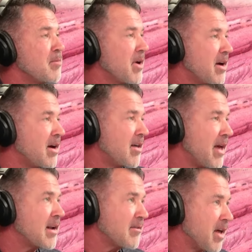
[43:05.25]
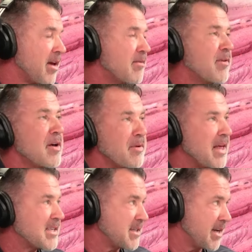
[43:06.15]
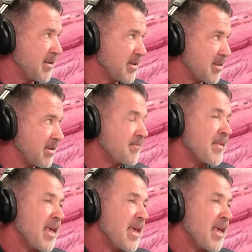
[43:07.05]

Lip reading: on that front, but that's not everything.